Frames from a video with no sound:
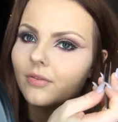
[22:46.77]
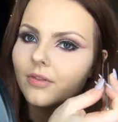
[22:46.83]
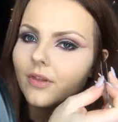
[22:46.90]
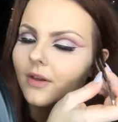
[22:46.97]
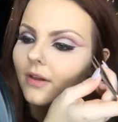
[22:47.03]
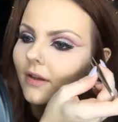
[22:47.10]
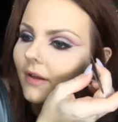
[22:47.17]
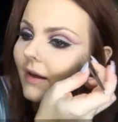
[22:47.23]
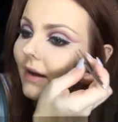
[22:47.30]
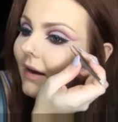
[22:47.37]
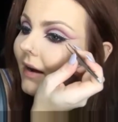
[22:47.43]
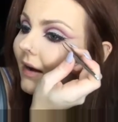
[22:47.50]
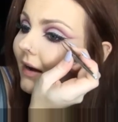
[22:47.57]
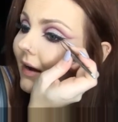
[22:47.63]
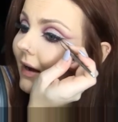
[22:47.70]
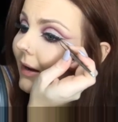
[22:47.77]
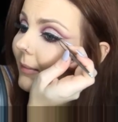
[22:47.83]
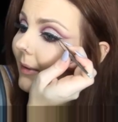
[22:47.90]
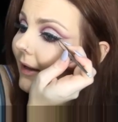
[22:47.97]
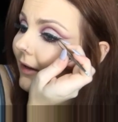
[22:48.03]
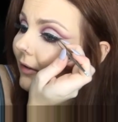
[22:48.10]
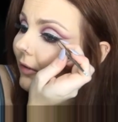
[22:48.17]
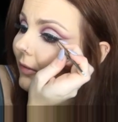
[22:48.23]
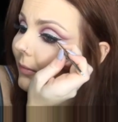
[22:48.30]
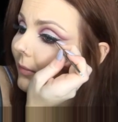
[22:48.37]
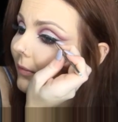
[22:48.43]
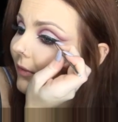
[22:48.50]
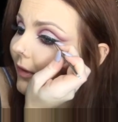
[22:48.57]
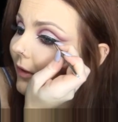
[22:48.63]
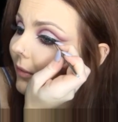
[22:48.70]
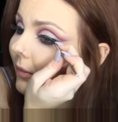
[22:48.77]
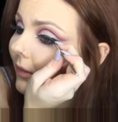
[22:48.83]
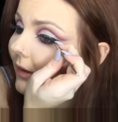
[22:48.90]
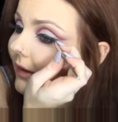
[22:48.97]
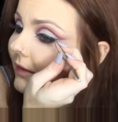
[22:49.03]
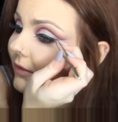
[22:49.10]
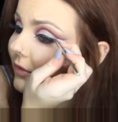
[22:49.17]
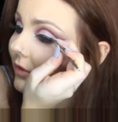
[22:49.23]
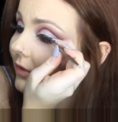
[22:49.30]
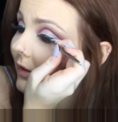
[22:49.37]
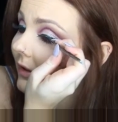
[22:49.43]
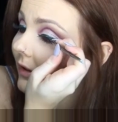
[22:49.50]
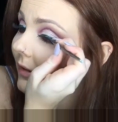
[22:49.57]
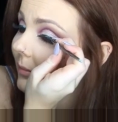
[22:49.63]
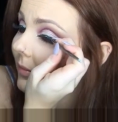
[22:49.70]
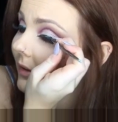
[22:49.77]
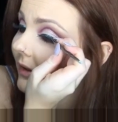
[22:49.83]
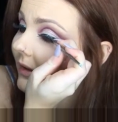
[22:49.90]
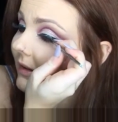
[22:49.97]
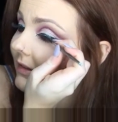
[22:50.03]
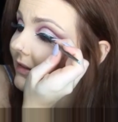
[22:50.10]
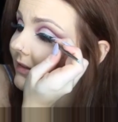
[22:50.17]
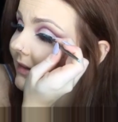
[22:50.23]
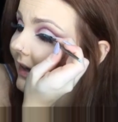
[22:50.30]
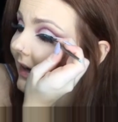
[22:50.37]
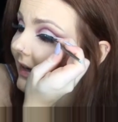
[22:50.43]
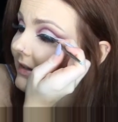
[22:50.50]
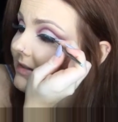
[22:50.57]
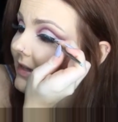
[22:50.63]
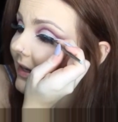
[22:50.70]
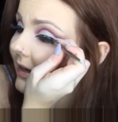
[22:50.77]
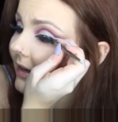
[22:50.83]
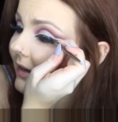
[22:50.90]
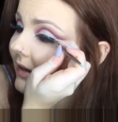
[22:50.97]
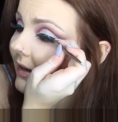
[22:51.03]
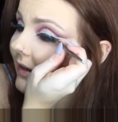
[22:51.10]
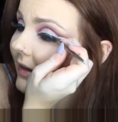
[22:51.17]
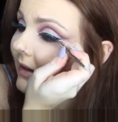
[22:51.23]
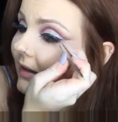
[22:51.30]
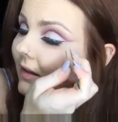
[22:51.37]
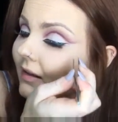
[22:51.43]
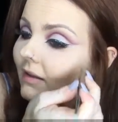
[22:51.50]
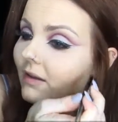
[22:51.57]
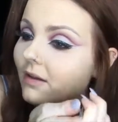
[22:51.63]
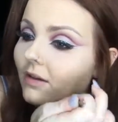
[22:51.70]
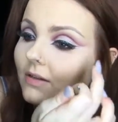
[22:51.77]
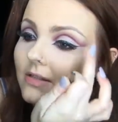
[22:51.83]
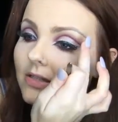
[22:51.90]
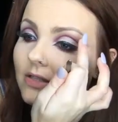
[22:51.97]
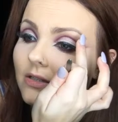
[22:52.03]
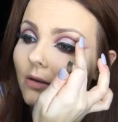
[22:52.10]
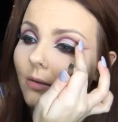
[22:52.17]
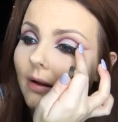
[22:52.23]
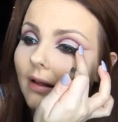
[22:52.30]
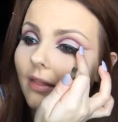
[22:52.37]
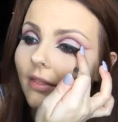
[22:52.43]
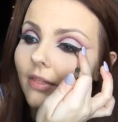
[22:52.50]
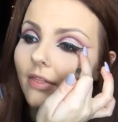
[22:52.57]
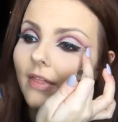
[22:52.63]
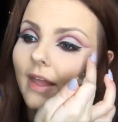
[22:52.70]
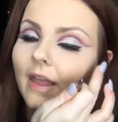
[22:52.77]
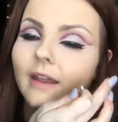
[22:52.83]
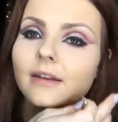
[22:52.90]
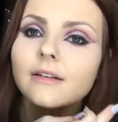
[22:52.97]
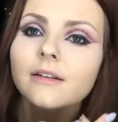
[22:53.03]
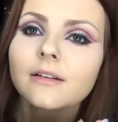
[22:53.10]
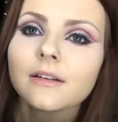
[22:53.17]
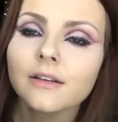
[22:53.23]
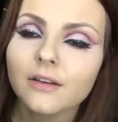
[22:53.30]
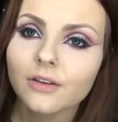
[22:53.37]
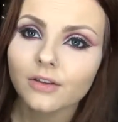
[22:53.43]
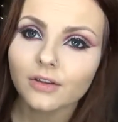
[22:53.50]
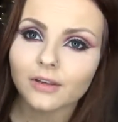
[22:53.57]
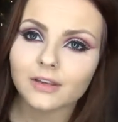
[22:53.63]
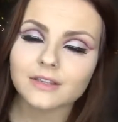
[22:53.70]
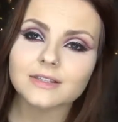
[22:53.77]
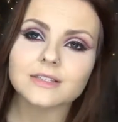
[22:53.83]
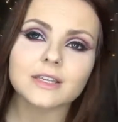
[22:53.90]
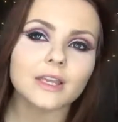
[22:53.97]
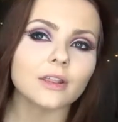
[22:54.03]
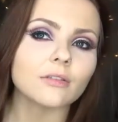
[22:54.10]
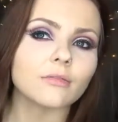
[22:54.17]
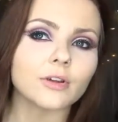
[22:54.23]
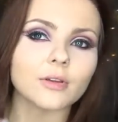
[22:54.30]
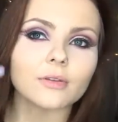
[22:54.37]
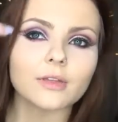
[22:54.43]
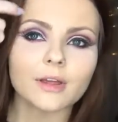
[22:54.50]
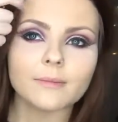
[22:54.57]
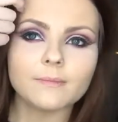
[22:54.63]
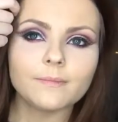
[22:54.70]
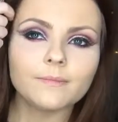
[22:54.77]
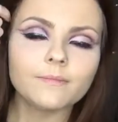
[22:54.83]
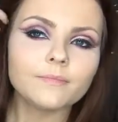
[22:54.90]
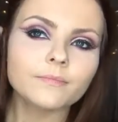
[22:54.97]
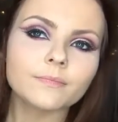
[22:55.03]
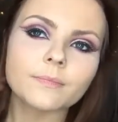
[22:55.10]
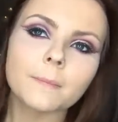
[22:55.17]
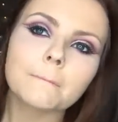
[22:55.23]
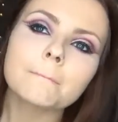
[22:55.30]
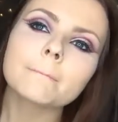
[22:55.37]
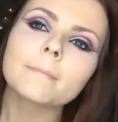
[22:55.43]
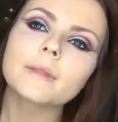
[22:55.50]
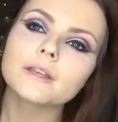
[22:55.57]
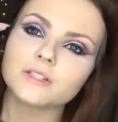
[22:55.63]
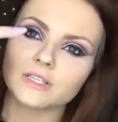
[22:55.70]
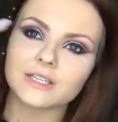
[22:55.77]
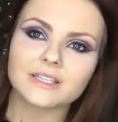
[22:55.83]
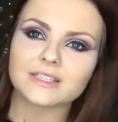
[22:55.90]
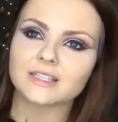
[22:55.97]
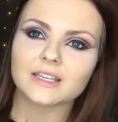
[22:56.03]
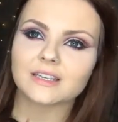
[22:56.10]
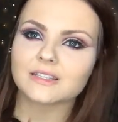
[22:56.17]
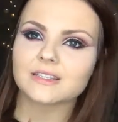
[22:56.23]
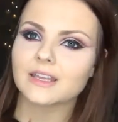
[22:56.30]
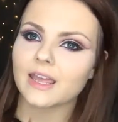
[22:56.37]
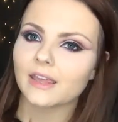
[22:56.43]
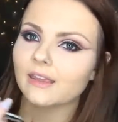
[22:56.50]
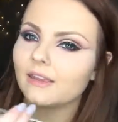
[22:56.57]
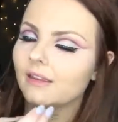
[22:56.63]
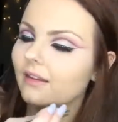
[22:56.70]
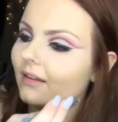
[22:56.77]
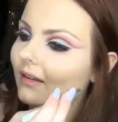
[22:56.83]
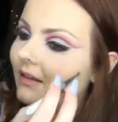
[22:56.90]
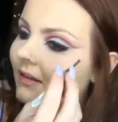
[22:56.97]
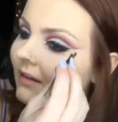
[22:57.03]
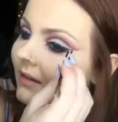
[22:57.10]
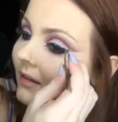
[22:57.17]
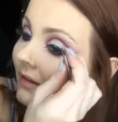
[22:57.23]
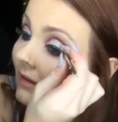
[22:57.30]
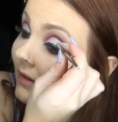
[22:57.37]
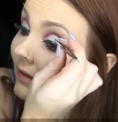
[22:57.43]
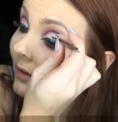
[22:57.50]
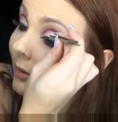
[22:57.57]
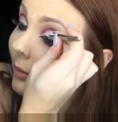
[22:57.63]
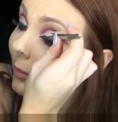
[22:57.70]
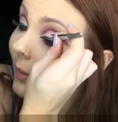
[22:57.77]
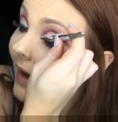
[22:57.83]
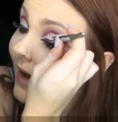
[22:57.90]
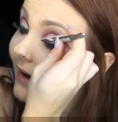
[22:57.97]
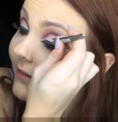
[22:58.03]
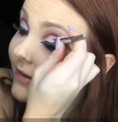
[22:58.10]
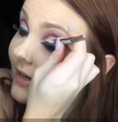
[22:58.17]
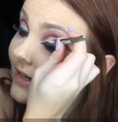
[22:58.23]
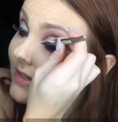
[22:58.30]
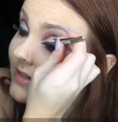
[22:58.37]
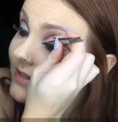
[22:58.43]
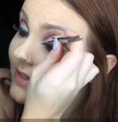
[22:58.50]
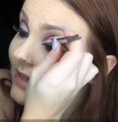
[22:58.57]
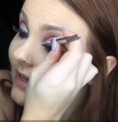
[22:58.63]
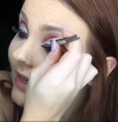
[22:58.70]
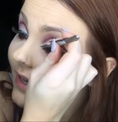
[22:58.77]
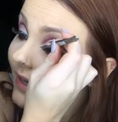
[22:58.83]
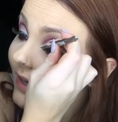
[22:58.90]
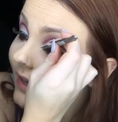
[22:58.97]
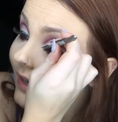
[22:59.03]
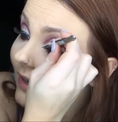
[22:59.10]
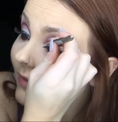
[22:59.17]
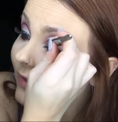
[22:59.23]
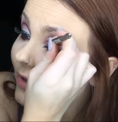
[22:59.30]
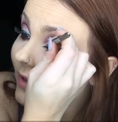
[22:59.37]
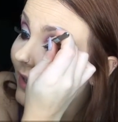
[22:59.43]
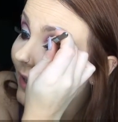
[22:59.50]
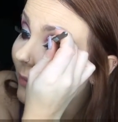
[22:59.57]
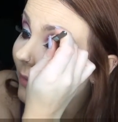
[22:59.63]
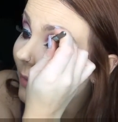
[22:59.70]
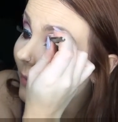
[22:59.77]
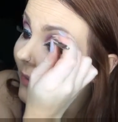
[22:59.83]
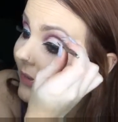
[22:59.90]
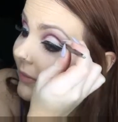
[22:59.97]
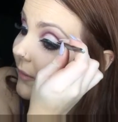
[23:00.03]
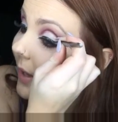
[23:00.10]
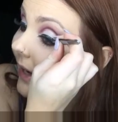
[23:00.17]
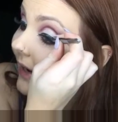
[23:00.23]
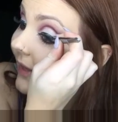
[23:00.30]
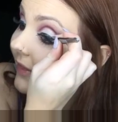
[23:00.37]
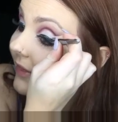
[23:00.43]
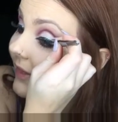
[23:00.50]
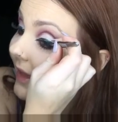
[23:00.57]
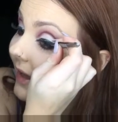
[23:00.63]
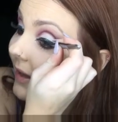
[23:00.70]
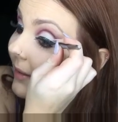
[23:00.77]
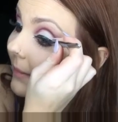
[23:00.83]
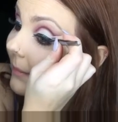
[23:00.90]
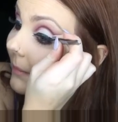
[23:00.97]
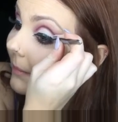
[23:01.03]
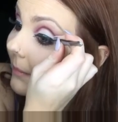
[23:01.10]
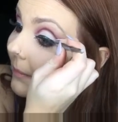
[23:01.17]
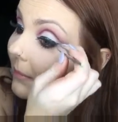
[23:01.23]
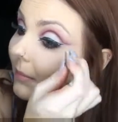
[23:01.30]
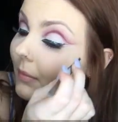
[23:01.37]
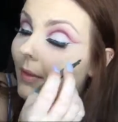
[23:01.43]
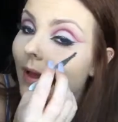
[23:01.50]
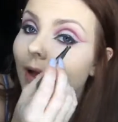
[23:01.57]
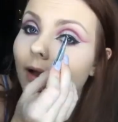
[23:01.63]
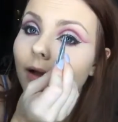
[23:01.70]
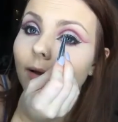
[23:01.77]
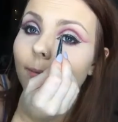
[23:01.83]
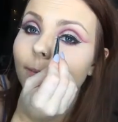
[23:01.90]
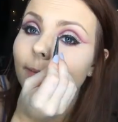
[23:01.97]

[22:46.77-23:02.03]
the eye makeup totally. It's just going to completely disguise it. Because these are quite thin, you can see through them, so you can still see. Whereas if you get one with quite a thick black